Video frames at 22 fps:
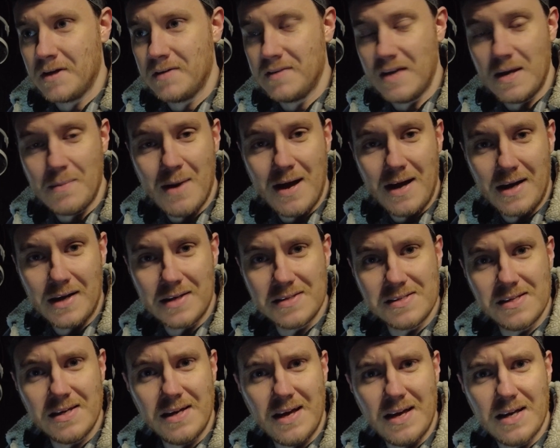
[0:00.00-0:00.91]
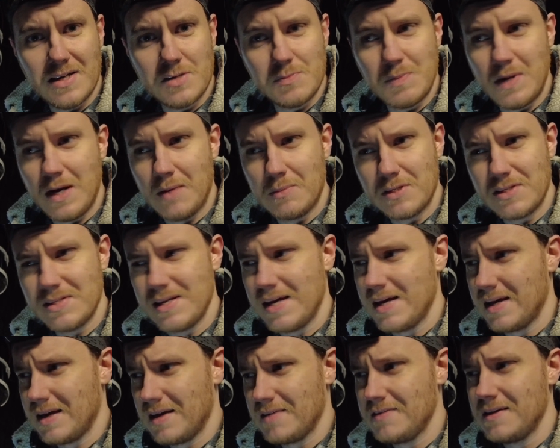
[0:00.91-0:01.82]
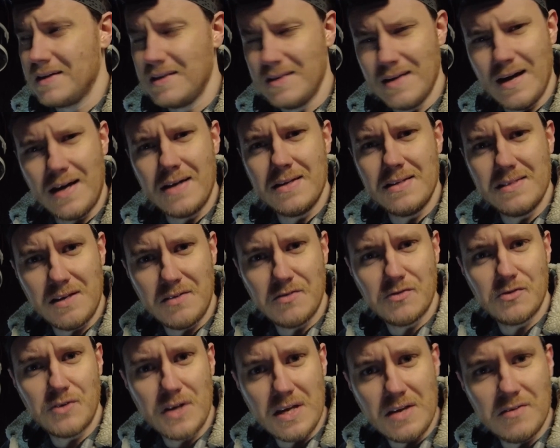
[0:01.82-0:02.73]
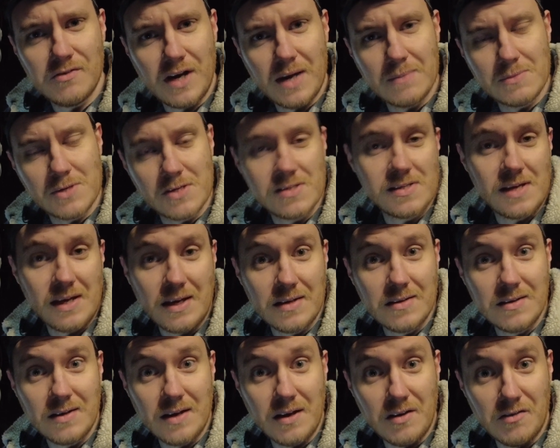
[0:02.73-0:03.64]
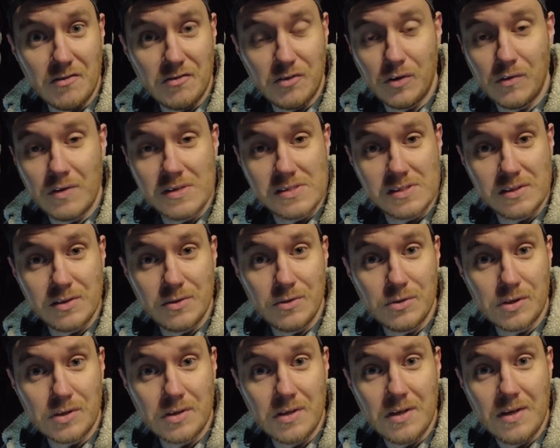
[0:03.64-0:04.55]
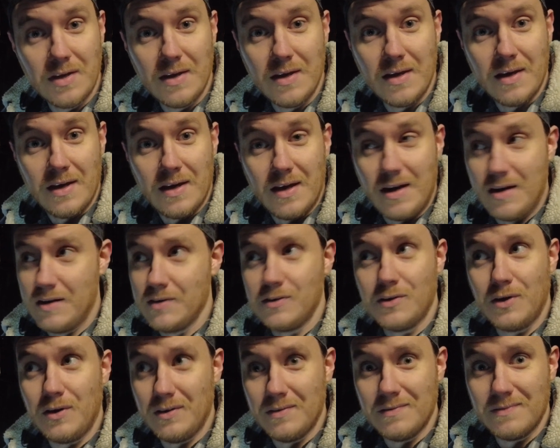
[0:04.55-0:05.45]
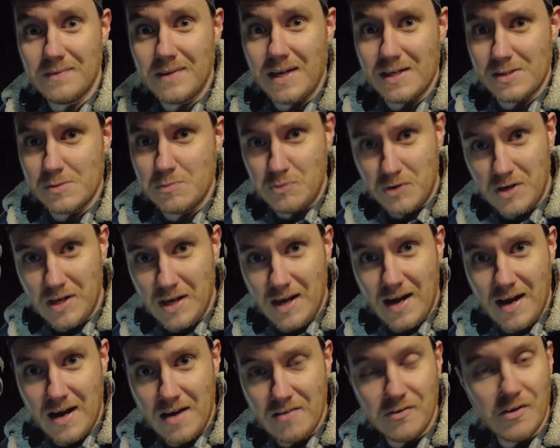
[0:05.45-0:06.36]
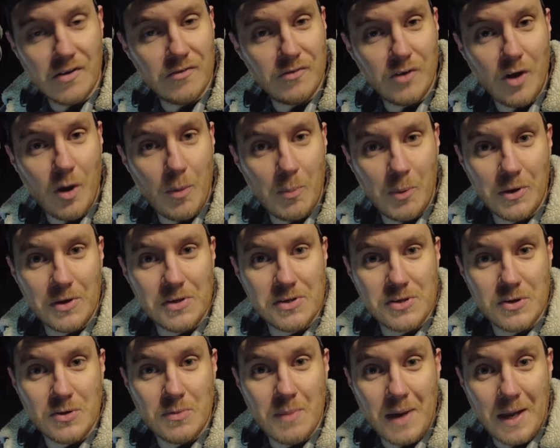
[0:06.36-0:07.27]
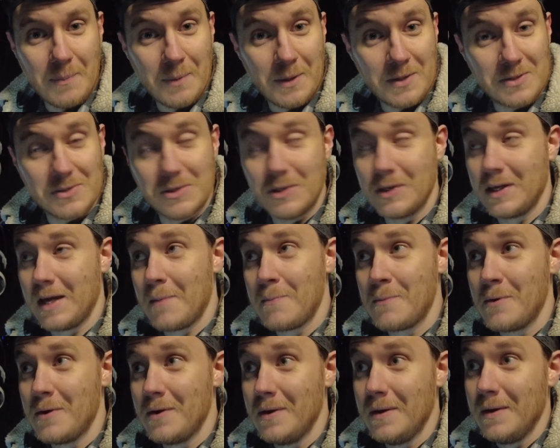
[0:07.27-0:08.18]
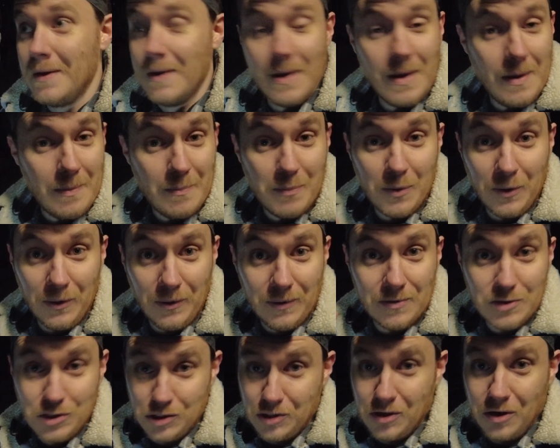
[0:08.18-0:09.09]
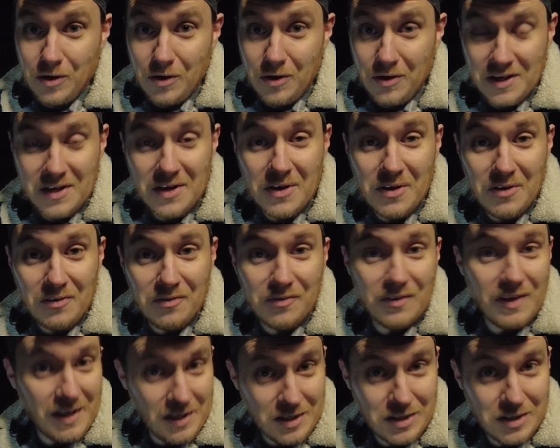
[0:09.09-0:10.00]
They market it as being able to take, I think, 93 frames a second at full resolution, and I thought that's pretty high for a 4.2 megapixel camera, but sure enough, it